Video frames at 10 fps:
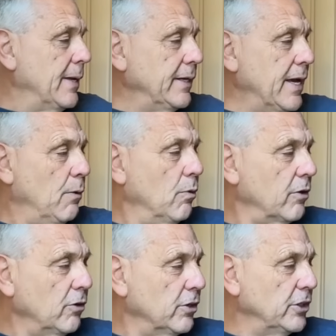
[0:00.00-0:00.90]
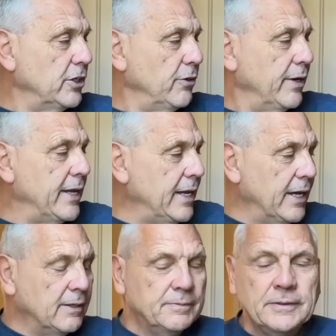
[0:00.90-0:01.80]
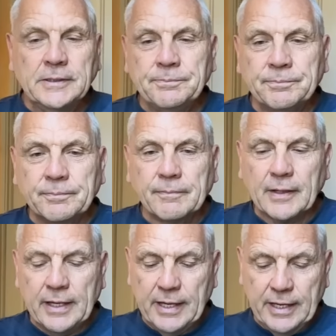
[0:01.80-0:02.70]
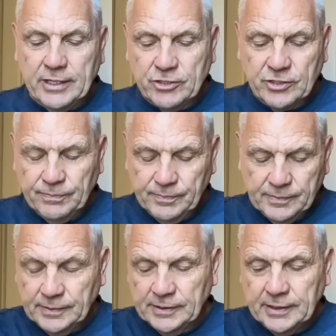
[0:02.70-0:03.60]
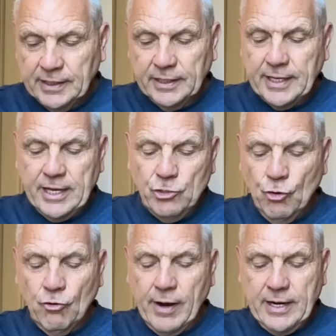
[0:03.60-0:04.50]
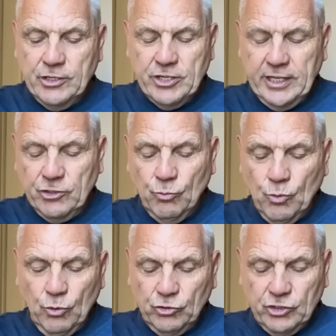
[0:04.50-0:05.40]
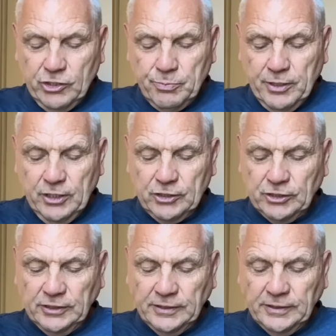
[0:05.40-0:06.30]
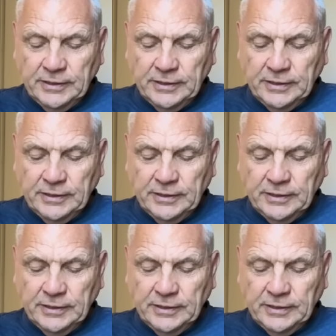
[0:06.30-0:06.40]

Now, what I'm going to do here is get your energy towards this person